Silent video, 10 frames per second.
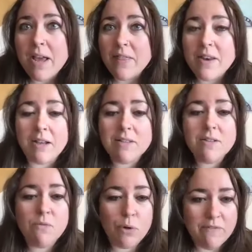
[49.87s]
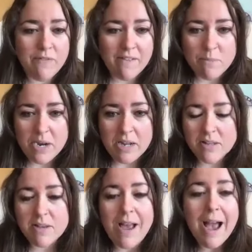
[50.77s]
in the next 45
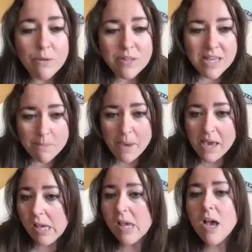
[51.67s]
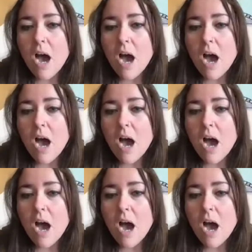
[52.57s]
minutes. Housekeeping.